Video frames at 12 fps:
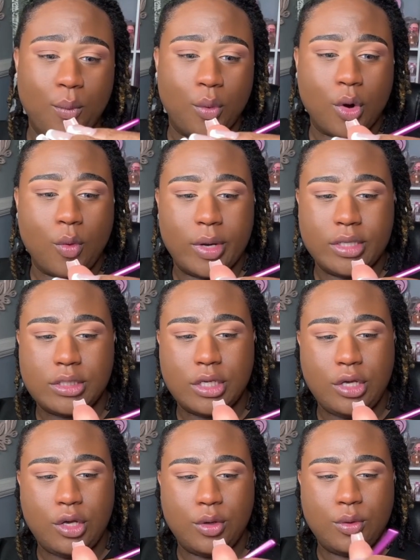we're going to
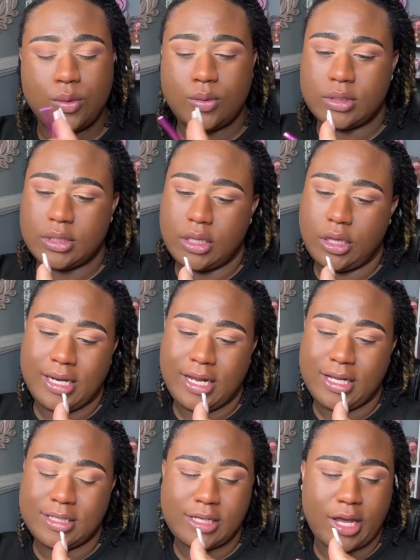use
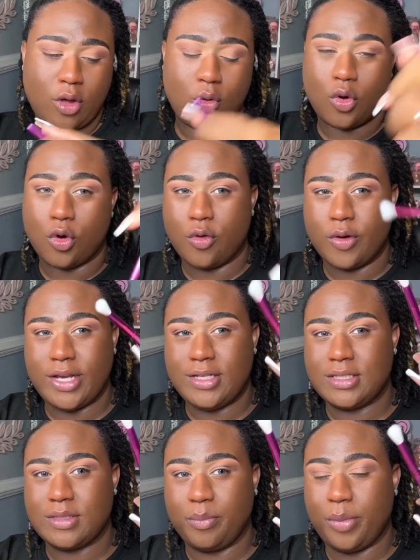Detail
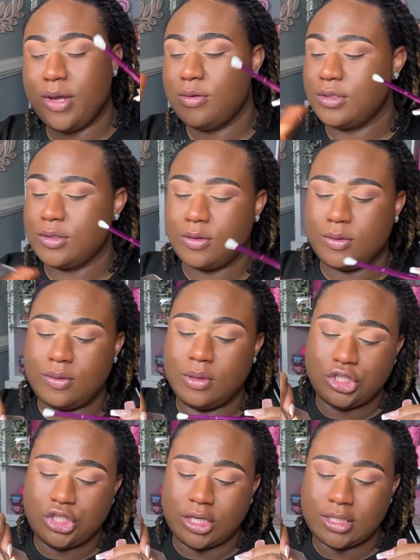Crease Pencil
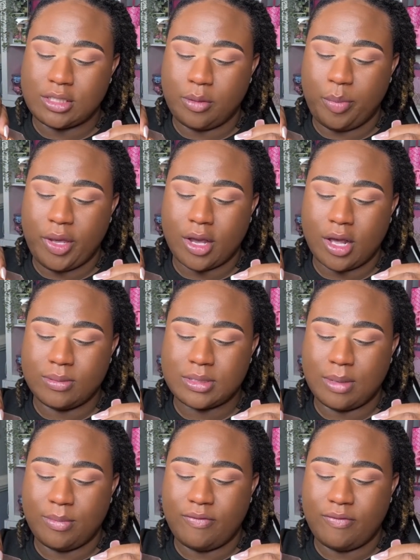just to pick up some of